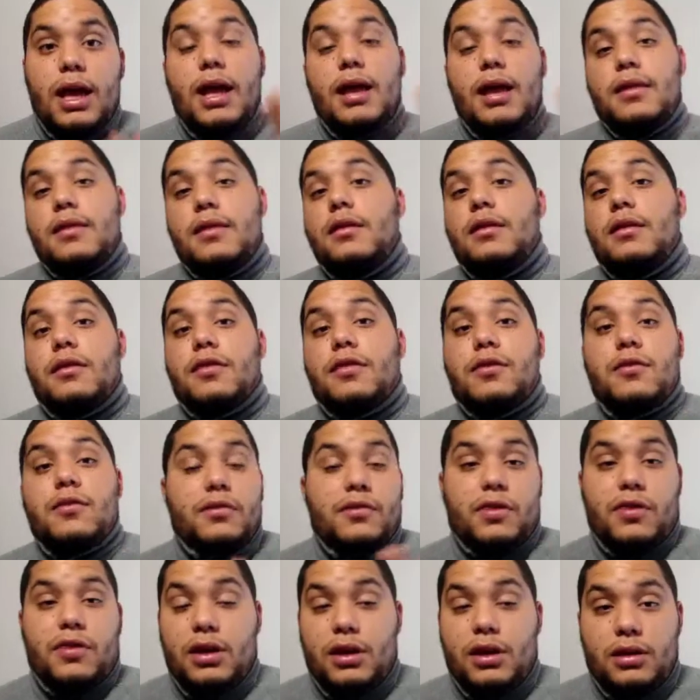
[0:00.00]
And the third
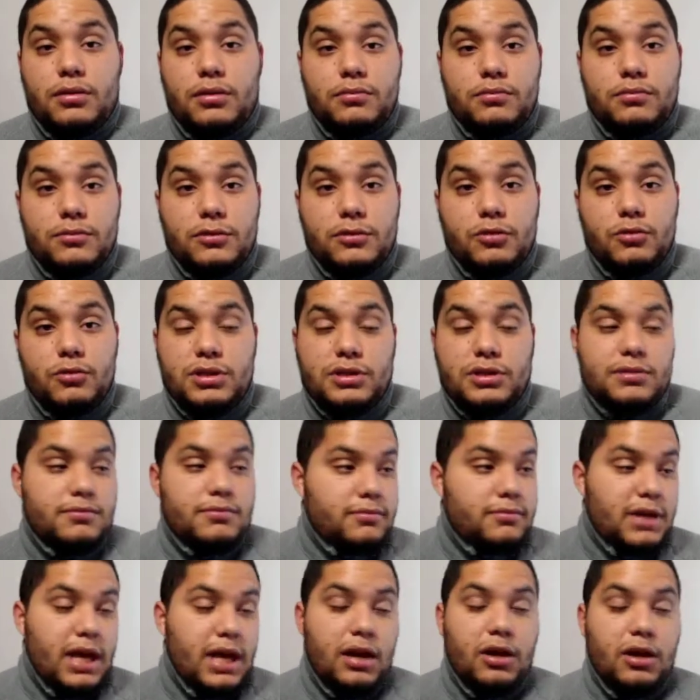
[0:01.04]
thing, which
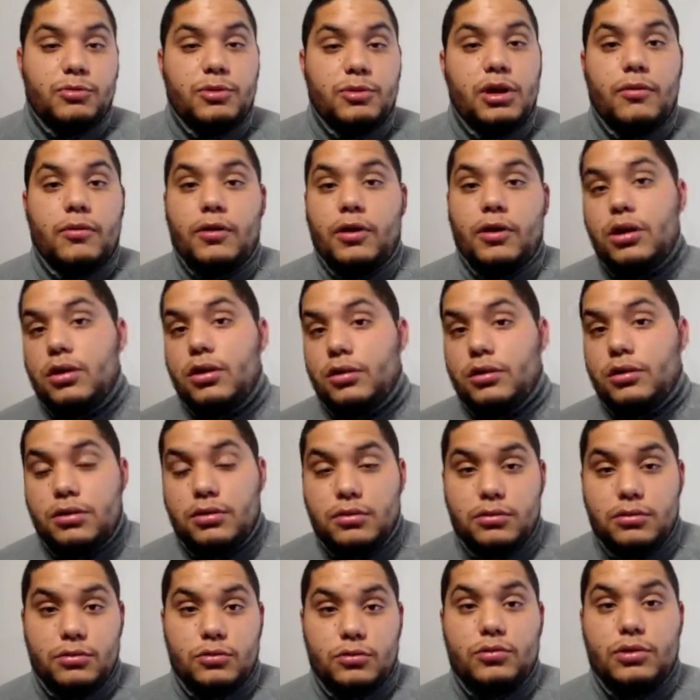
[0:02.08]
cannot be overlooked
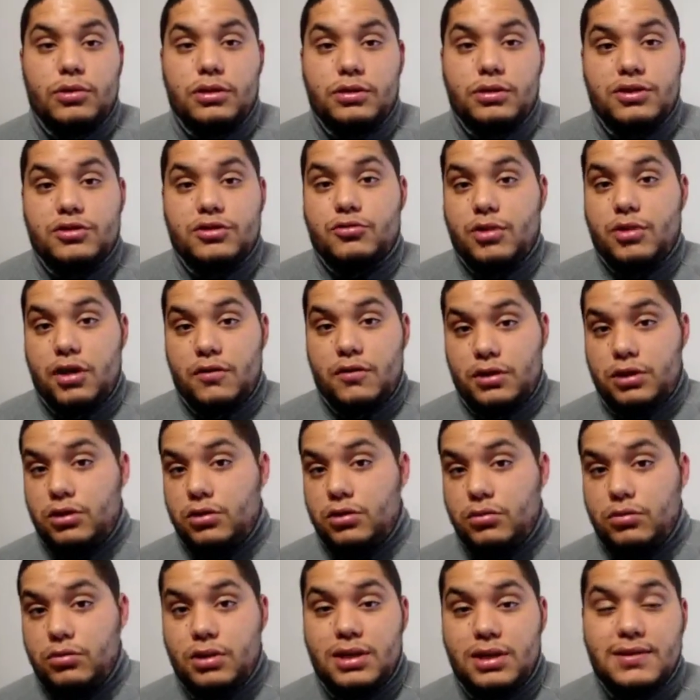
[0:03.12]
when describing
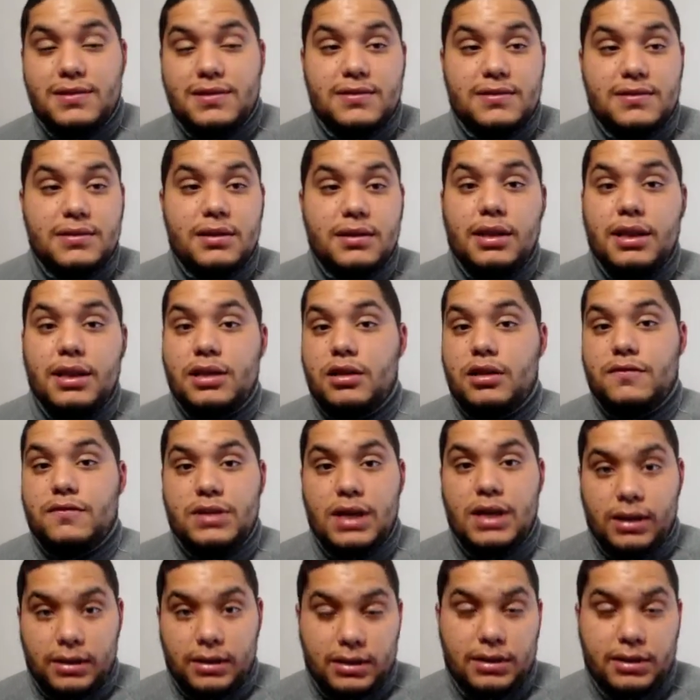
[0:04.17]
you, is The Legend of
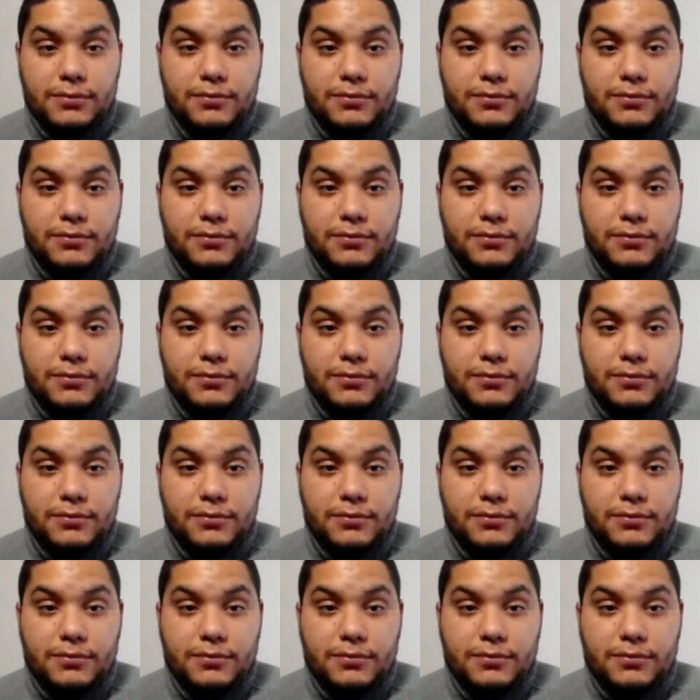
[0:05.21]
Zelda.